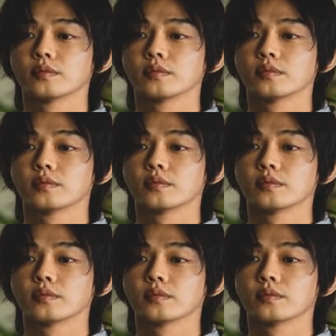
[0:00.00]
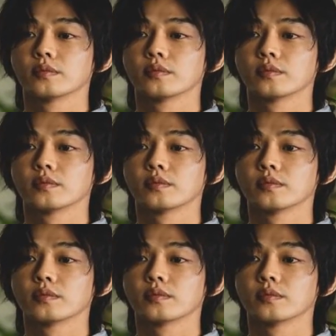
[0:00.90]

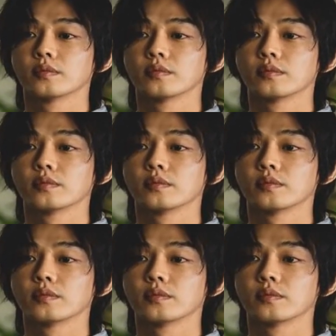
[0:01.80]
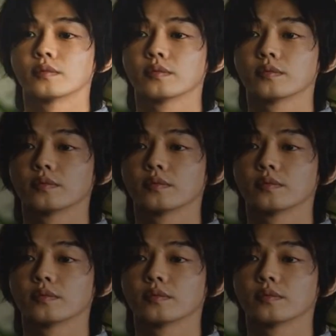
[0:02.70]
Nothing is said.